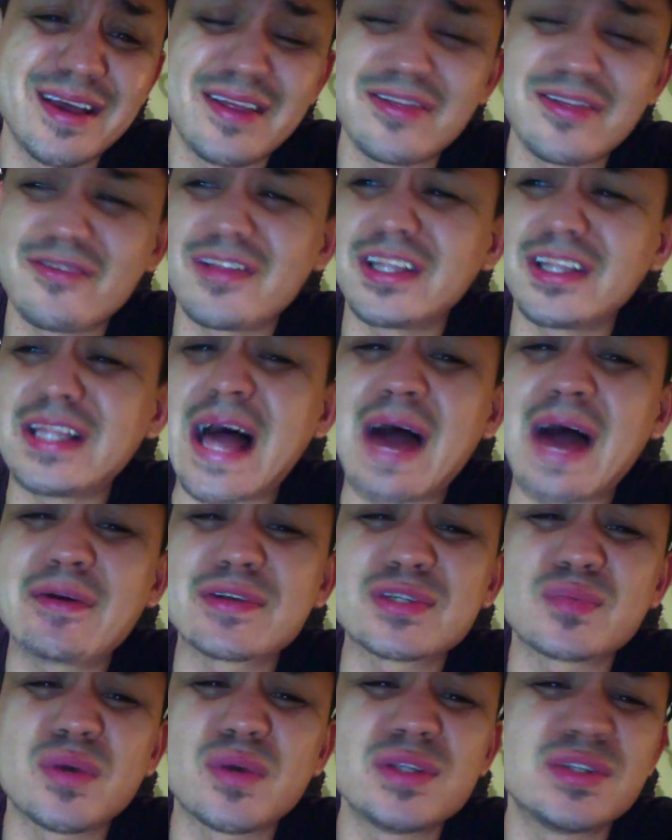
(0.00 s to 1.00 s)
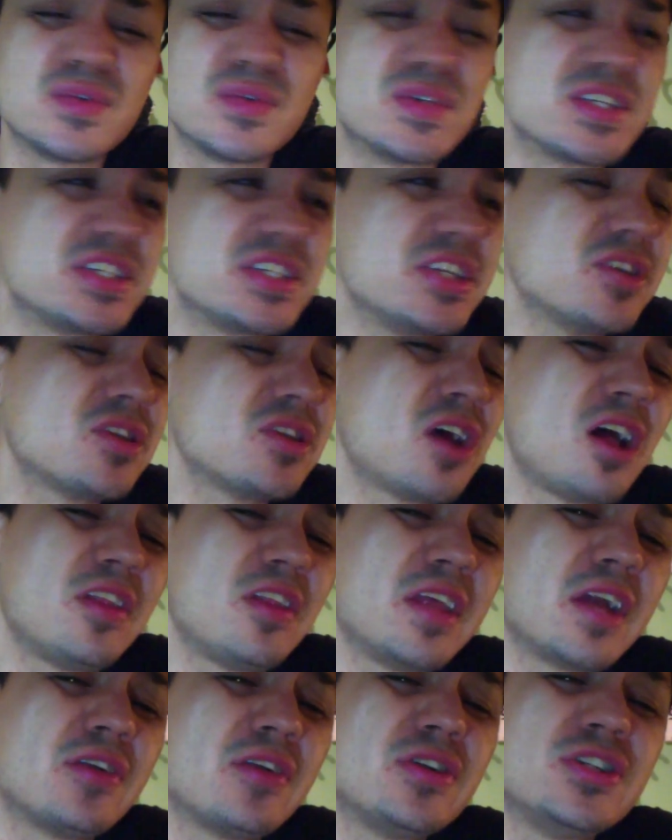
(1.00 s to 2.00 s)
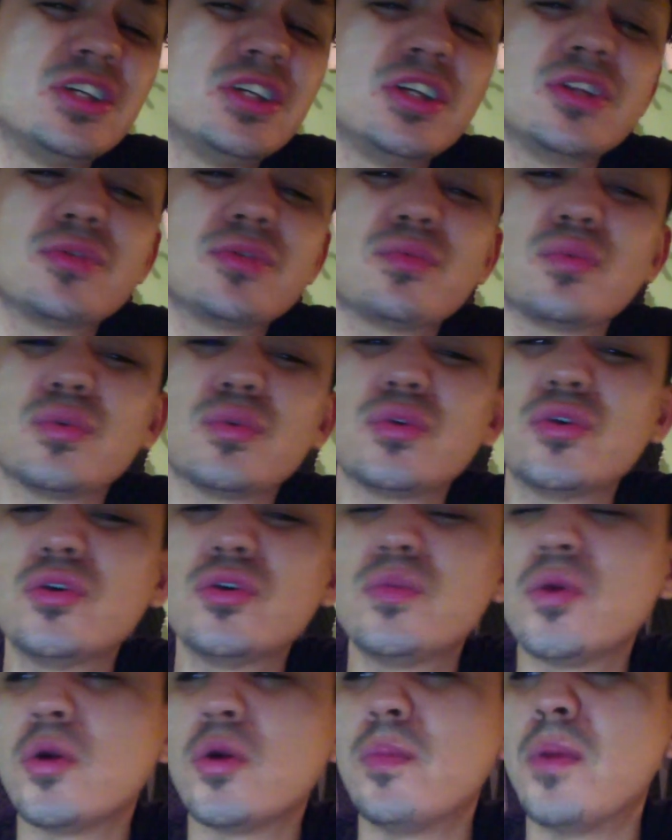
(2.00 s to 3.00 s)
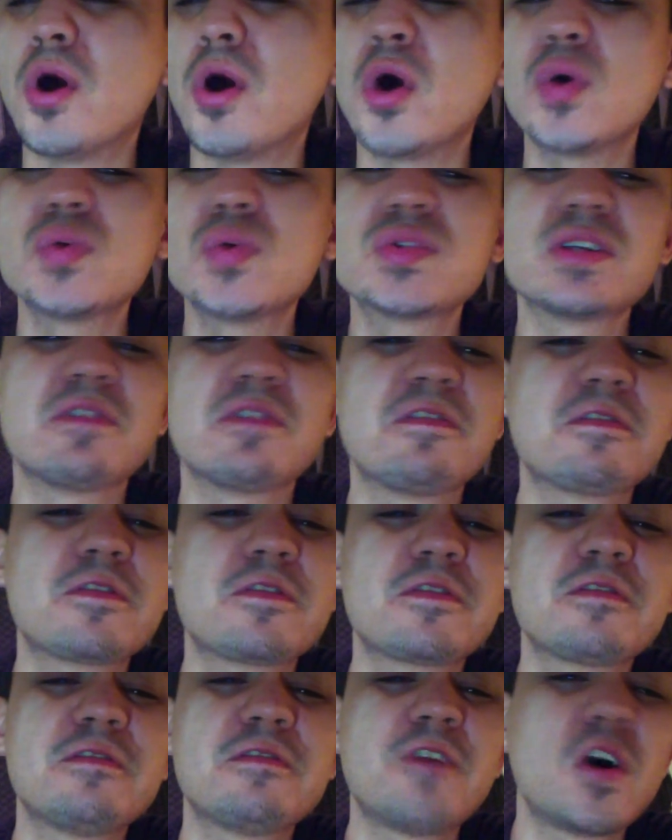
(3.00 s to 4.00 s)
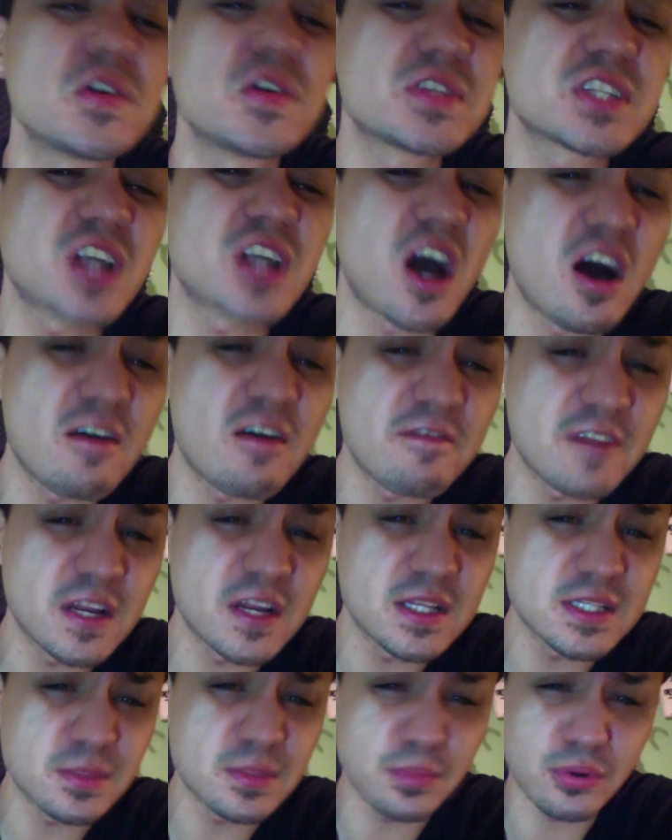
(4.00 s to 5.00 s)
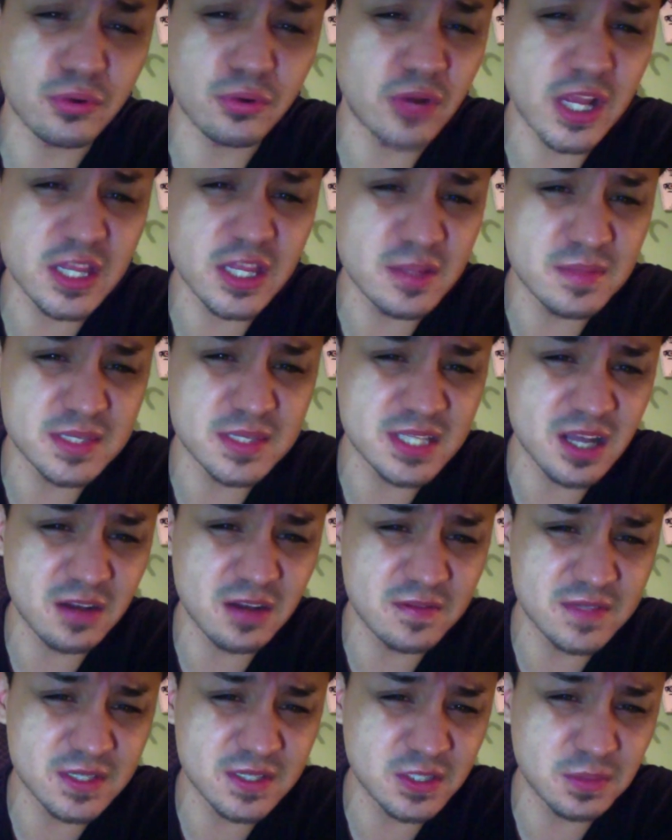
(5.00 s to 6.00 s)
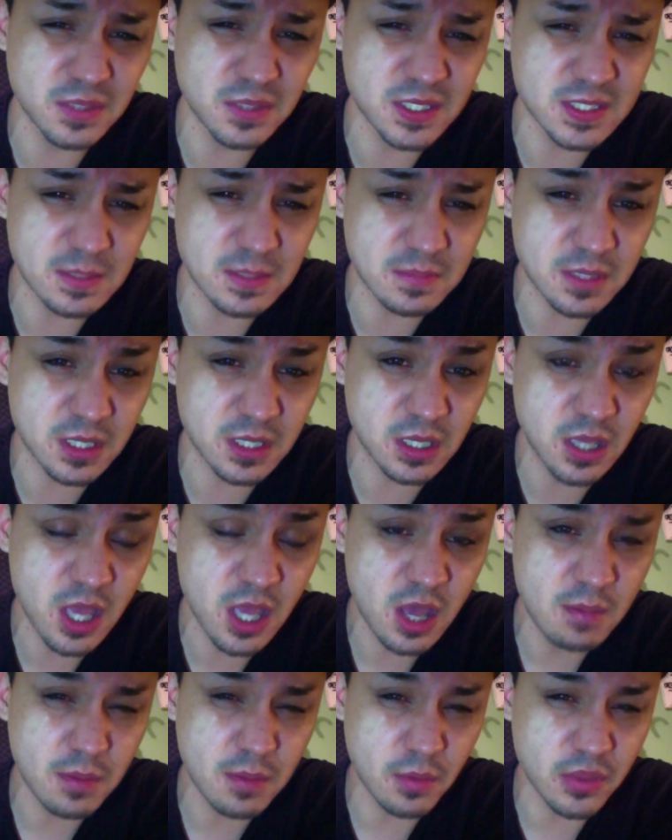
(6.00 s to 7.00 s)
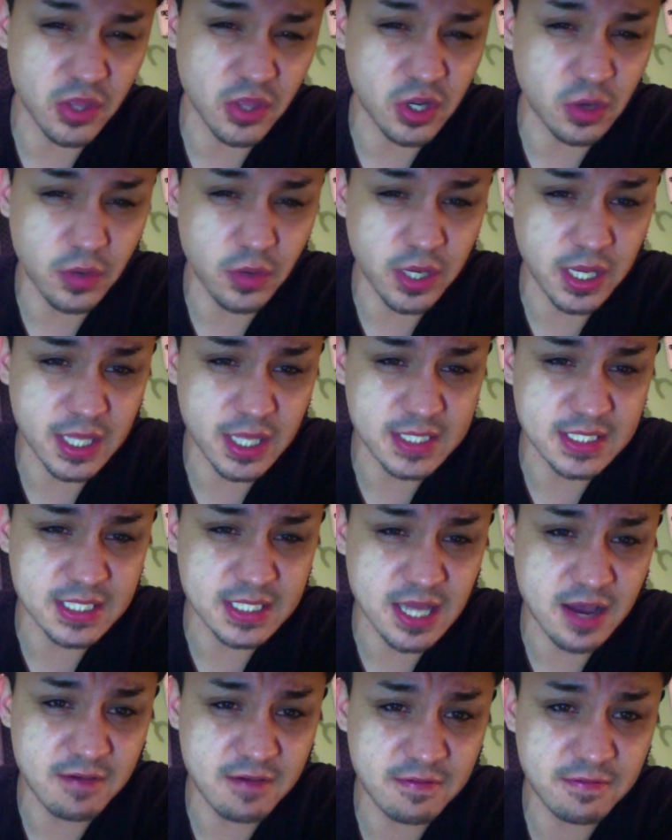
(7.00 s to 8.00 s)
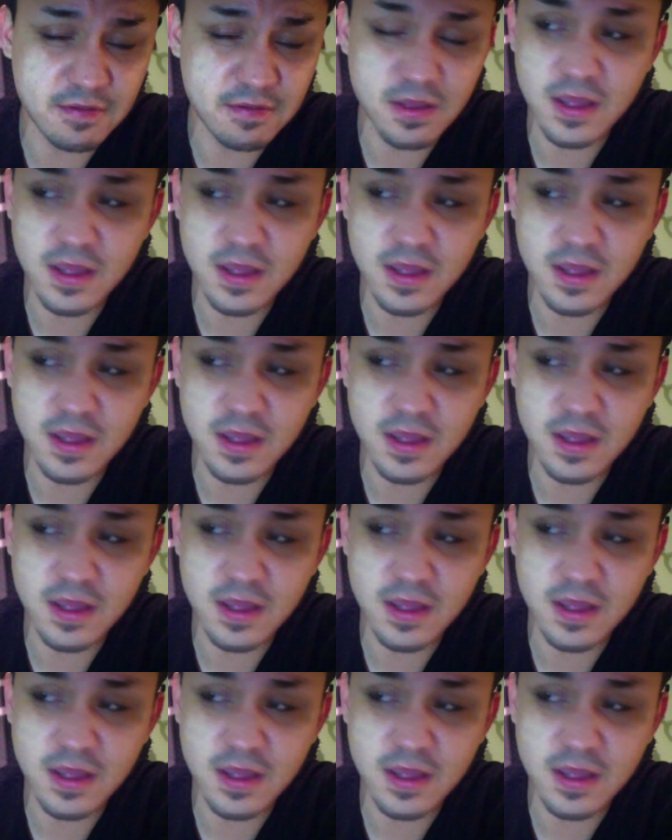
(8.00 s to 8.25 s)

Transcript: They're the loudest ones who steal all the energy in the room, who pose for false confidence and parade themselves to be something, but when the going gets tough,